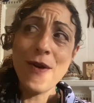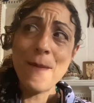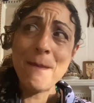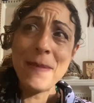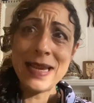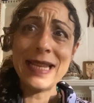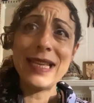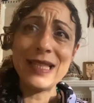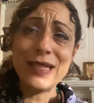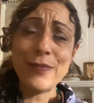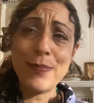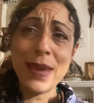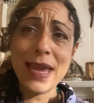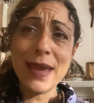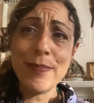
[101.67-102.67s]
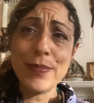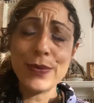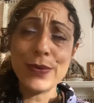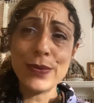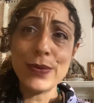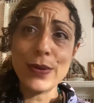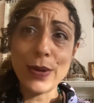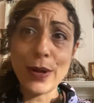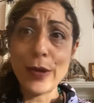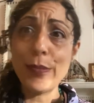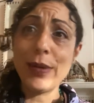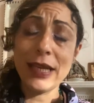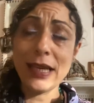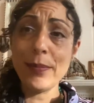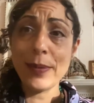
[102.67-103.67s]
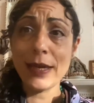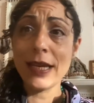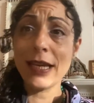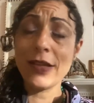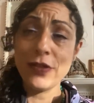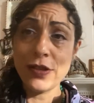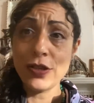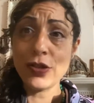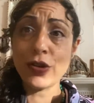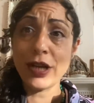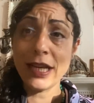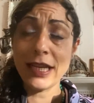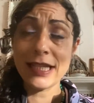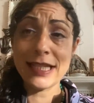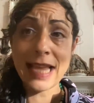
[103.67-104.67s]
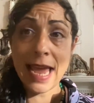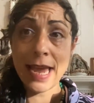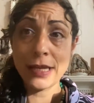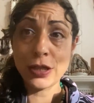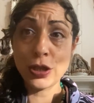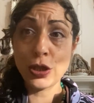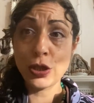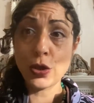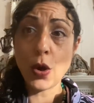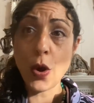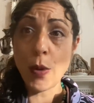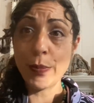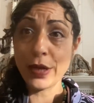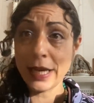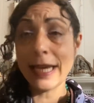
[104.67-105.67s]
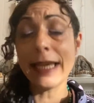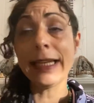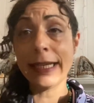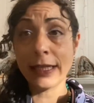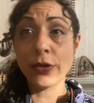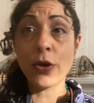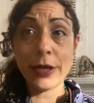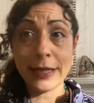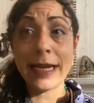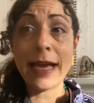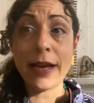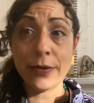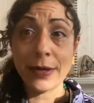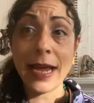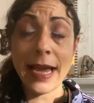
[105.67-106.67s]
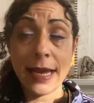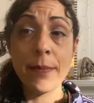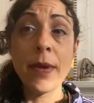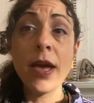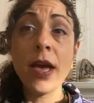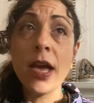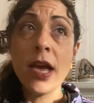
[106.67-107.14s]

millions of people globally being in the street saying stop the killing, not in our name.